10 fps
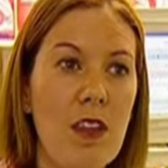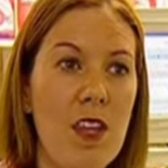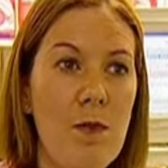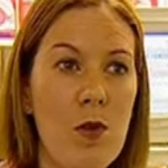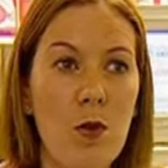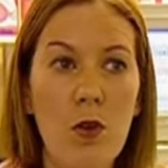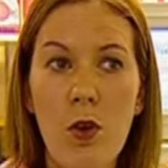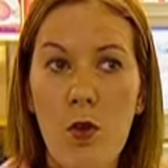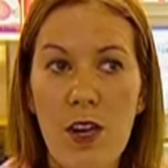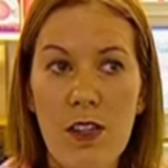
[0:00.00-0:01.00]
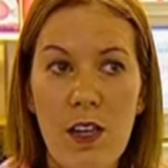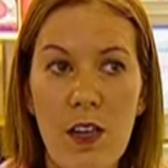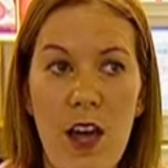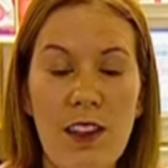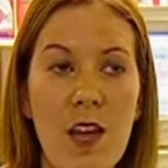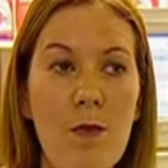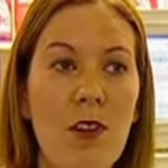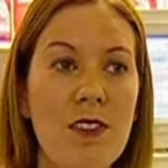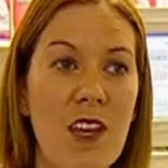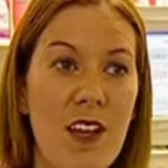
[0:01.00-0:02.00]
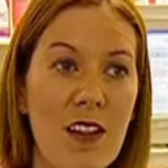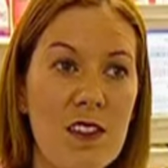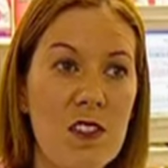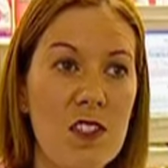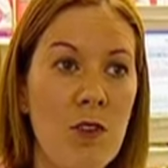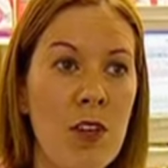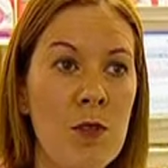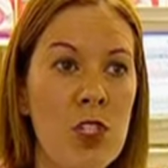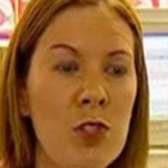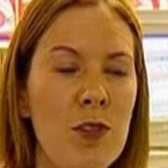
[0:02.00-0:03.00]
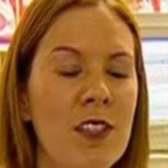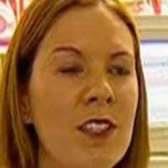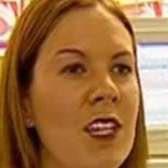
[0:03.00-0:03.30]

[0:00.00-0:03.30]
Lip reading: their milk or anything like that because their guts are so immature.